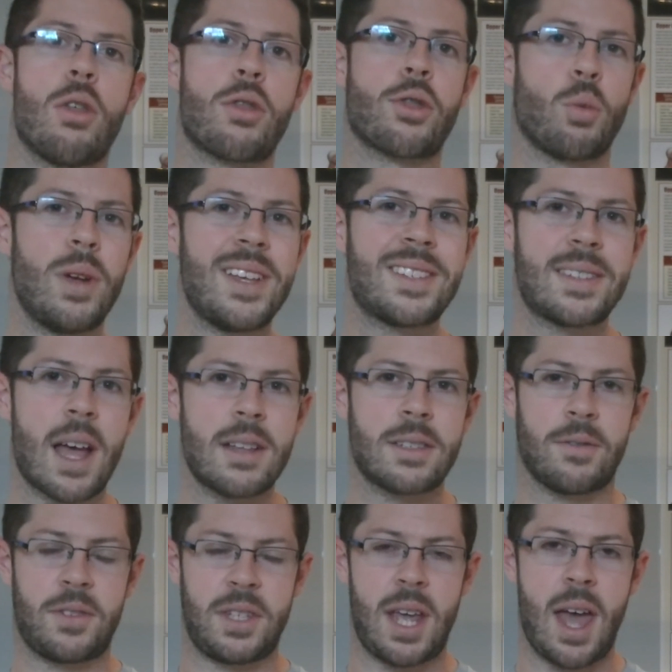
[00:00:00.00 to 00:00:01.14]
3 sets
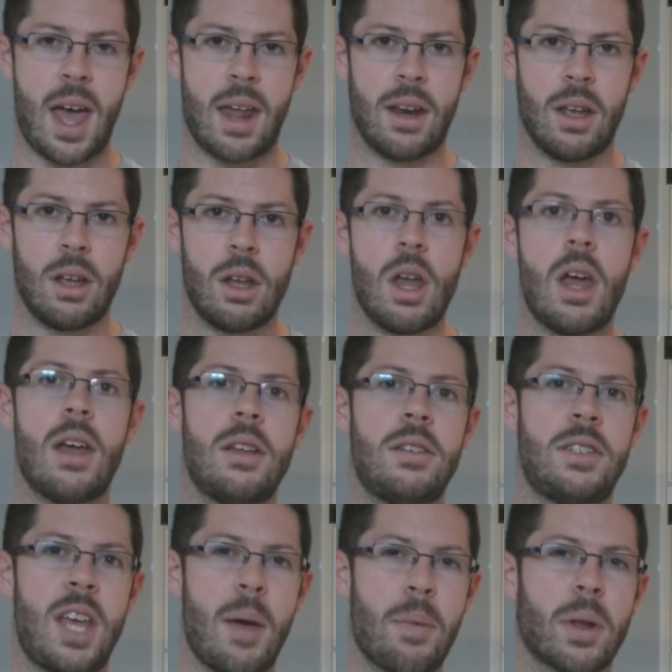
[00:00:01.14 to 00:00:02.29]
of 10
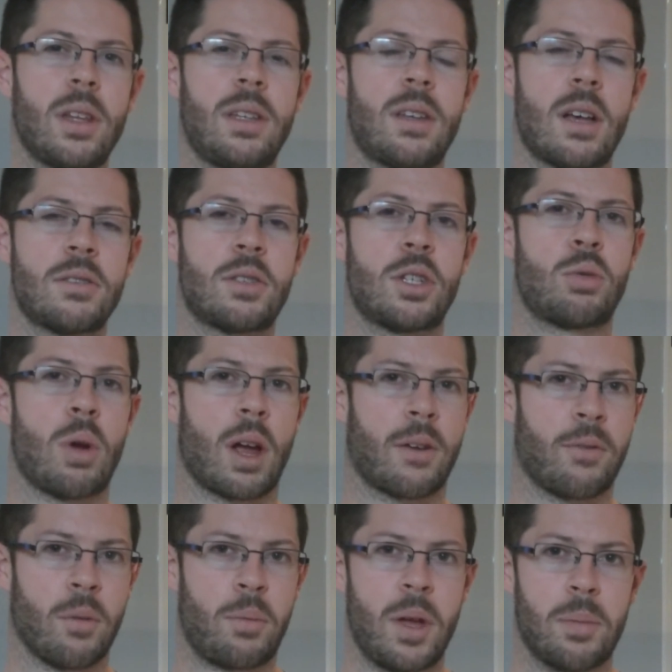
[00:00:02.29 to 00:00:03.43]
typically does the trick
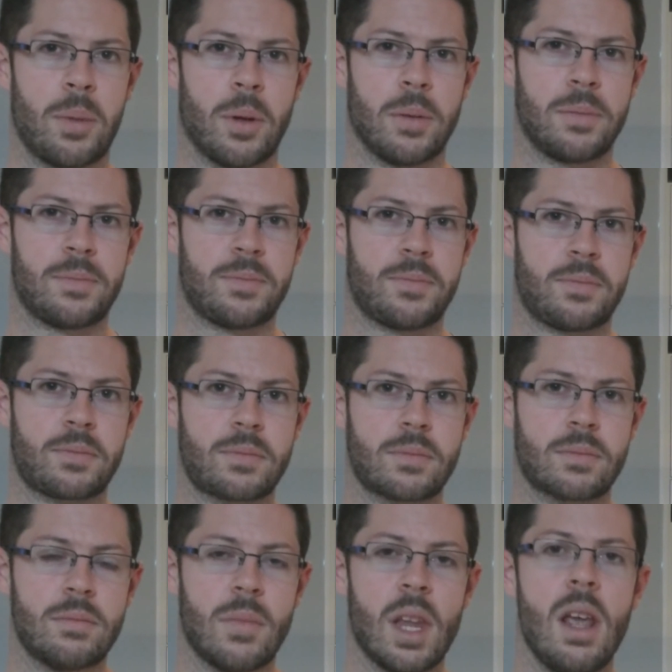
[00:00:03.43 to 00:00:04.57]
for people.
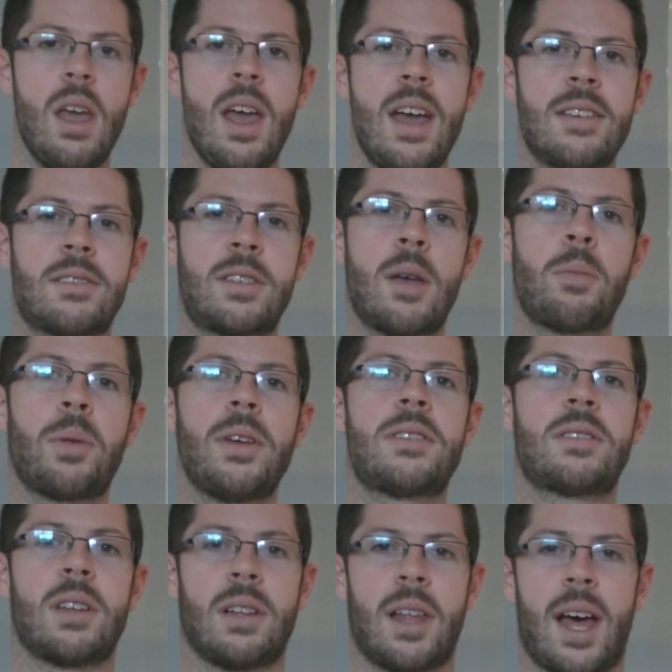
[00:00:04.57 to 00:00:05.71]
Simply
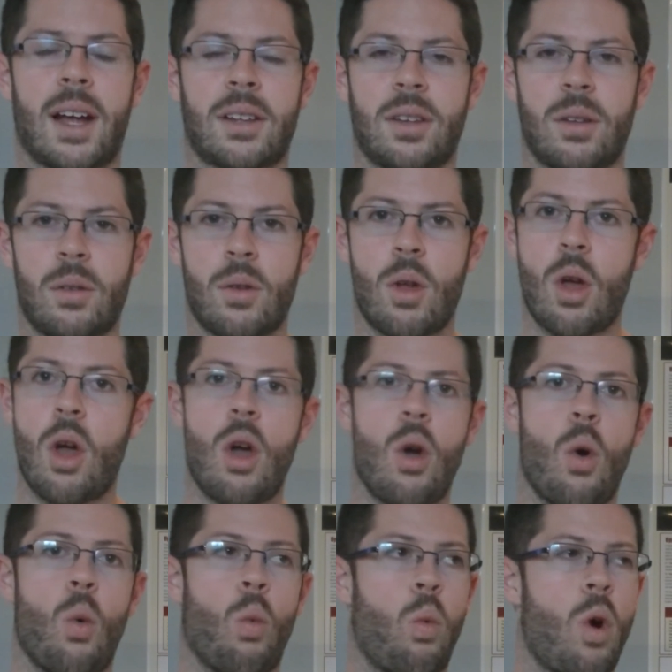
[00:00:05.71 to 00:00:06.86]
select
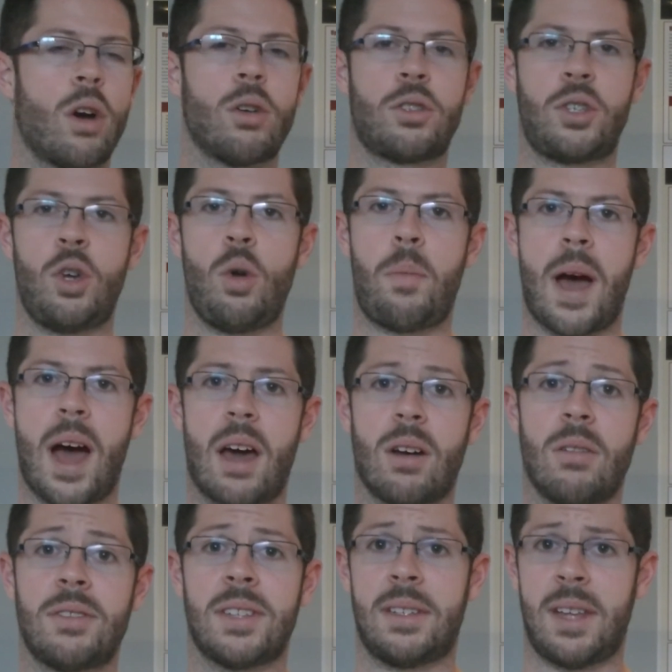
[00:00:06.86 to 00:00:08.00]
1 or 2
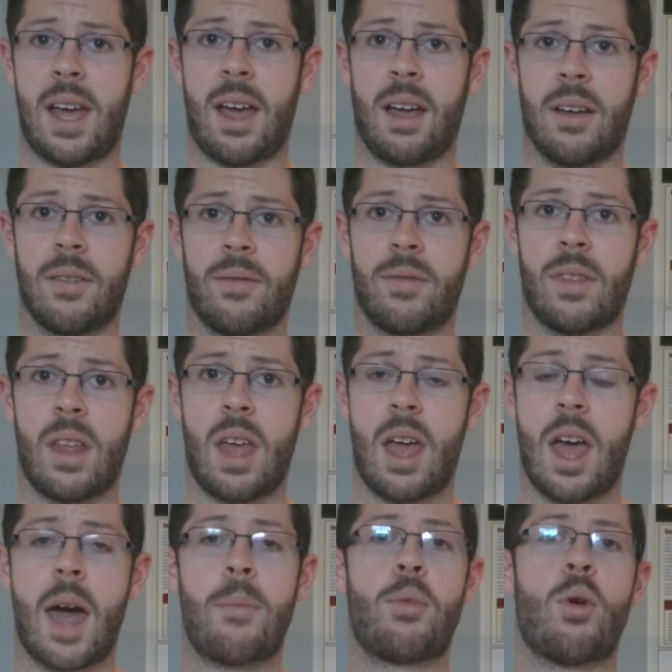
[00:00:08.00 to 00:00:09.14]
patterns a day
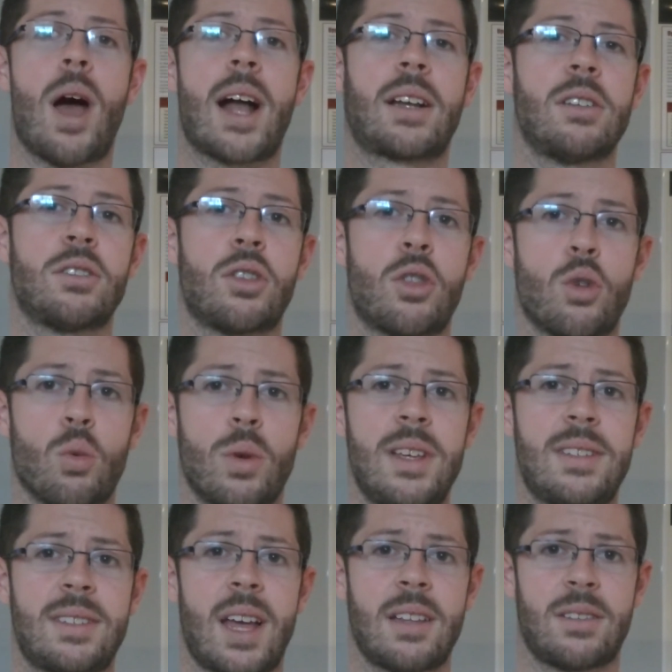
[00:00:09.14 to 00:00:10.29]
and practice 3
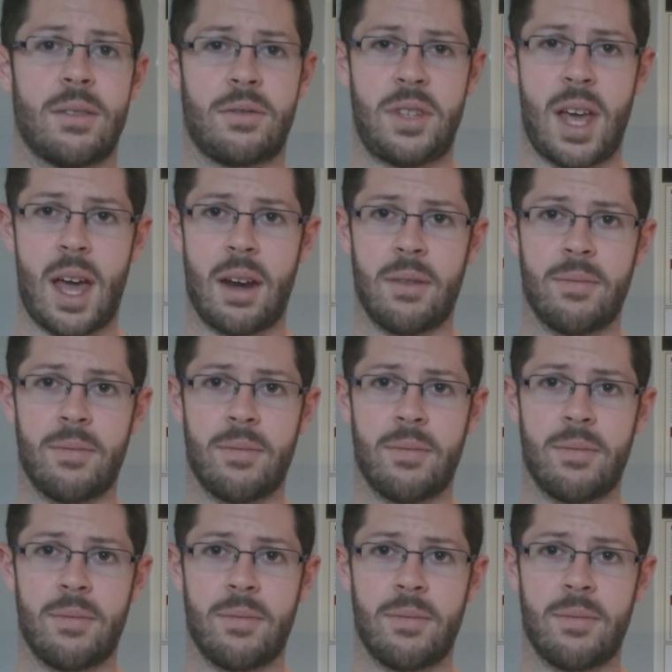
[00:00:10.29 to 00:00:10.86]
sets of 10.